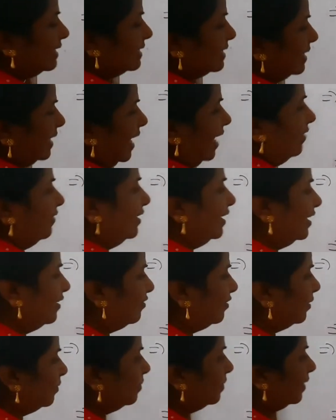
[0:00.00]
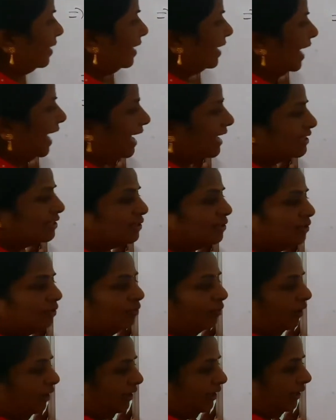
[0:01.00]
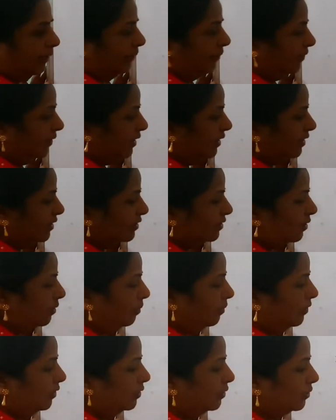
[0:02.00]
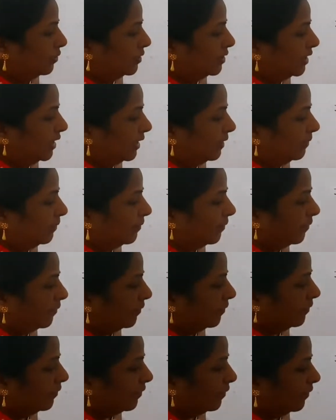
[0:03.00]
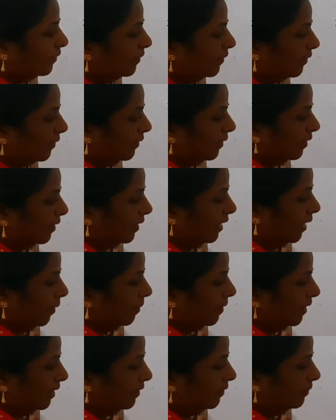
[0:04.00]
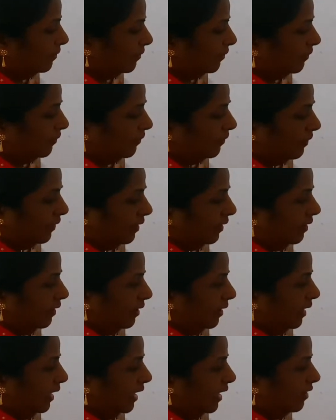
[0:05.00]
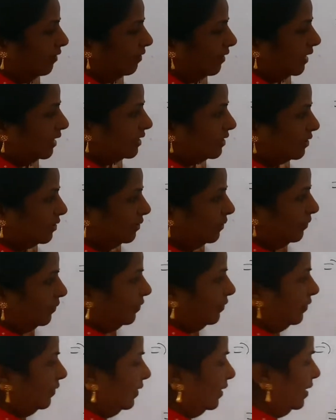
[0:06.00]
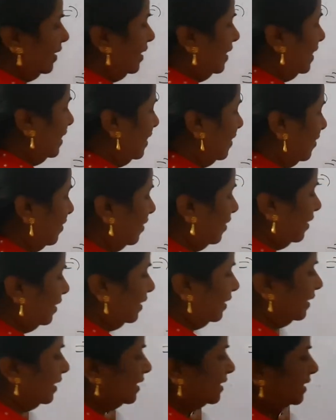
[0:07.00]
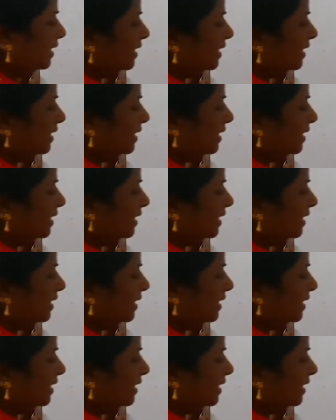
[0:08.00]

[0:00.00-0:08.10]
is traveling from glass to water. So mu g W equals to, this